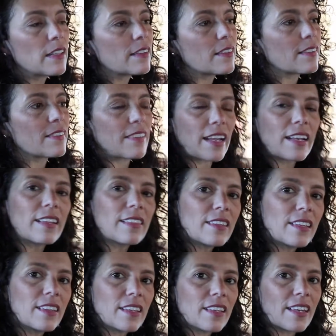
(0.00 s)
The second
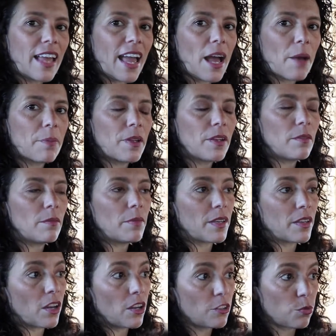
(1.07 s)
thing that can happen
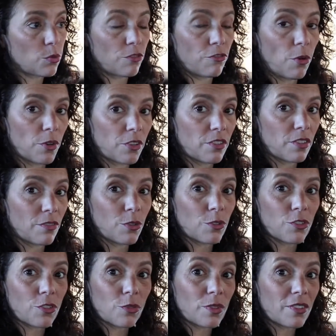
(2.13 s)
because we're focused in the
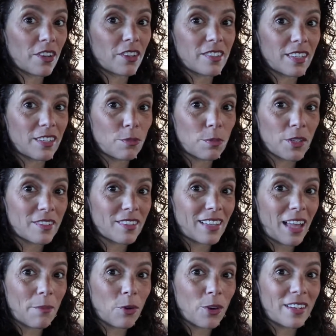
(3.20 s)
future is we start to experience a
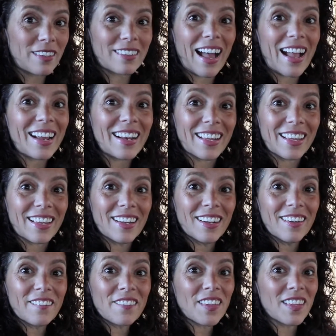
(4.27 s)
lot more anxiety,
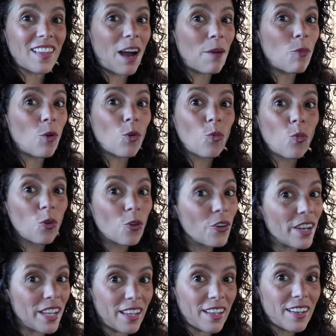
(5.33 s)
a lot more
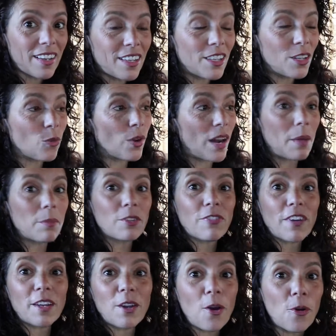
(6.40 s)
worry. What happens
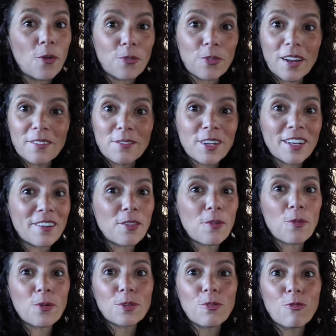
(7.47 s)
if I don't, right? We're in the
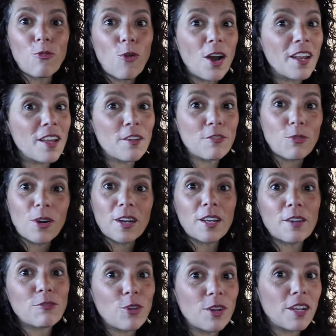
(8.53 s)
world of what if
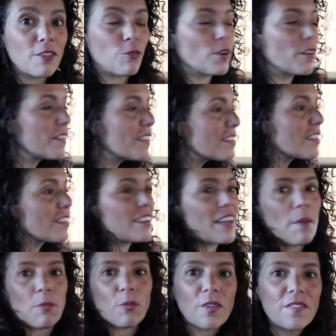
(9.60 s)
this doesn't
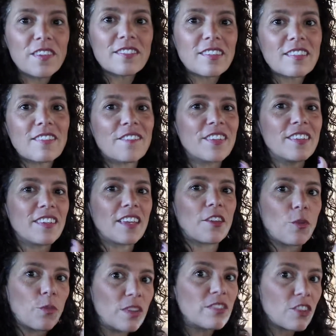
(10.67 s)
happen? What if this doesn't fit
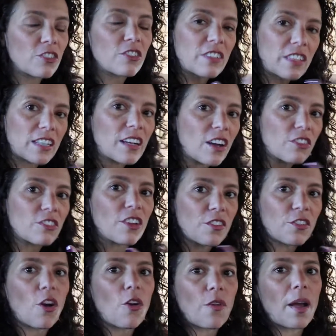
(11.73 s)
together? And we start just getting
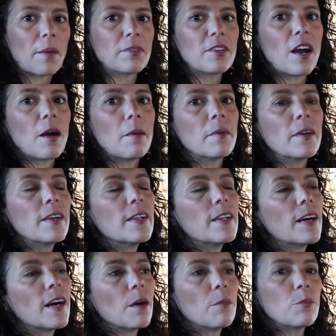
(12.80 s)
ourselves all wrapped up,
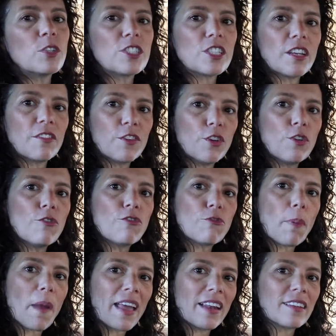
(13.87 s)
which, if you've
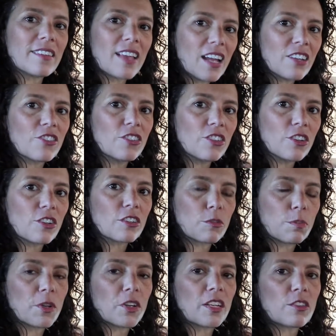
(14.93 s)
paid attention to your
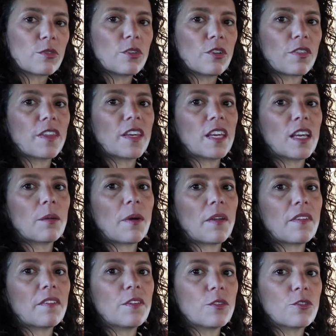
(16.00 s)
experience when you're thinking about
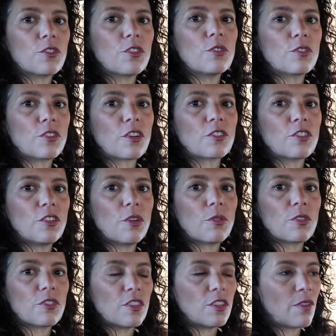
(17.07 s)
the future, you start to
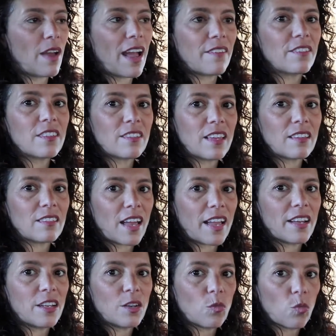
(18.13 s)
notice that you have this
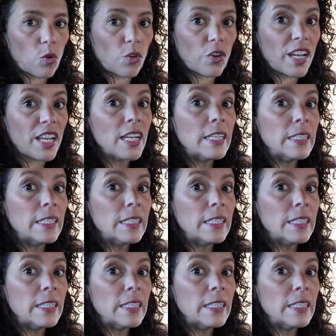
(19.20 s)
anxiety and worry.